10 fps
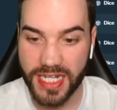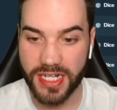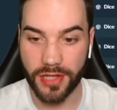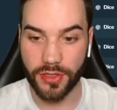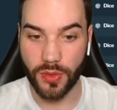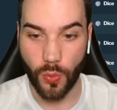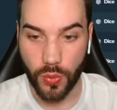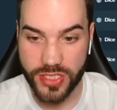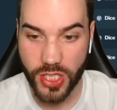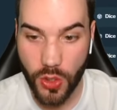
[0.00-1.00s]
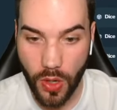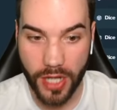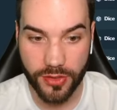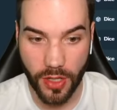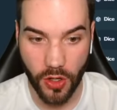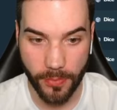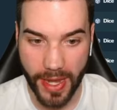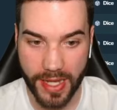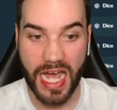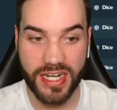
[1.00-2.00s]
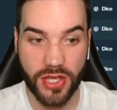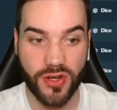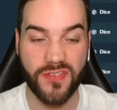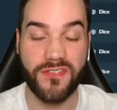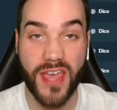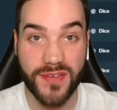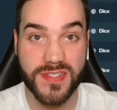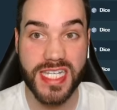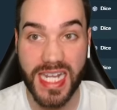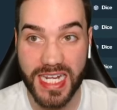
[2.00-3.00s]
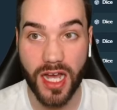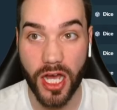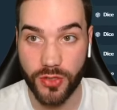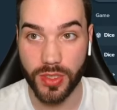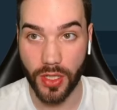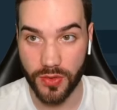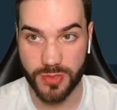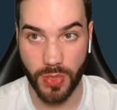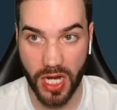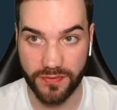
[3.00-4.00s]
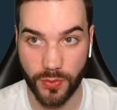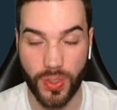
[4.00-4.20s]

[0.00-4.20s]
another two hundred dollar bet, another fifteen hundred dollar profit.